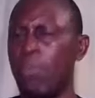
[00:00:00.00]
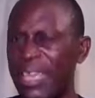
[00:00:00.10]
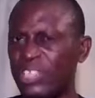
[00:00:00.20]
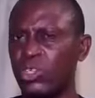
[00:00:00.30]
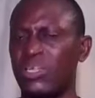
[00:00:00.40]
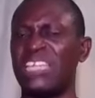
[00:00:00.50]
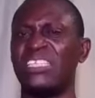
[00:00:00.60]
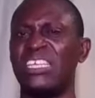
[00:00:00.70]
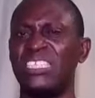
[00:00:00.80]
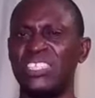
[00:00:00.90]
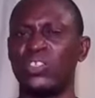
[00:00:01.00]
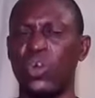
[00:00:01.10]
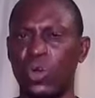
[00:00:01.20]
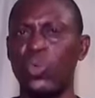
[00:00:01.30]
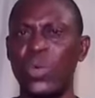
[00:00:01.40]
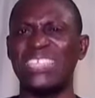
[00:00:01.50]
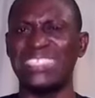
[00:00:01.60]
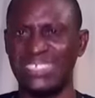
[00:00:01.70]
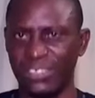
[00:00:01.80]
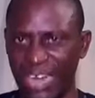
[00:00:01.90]
to make sure that it is
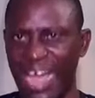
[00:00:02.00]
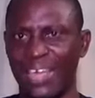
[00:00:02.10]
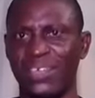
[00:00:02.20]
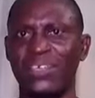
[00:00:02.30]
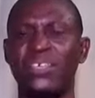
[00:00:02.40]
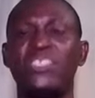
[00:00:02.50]
always dry.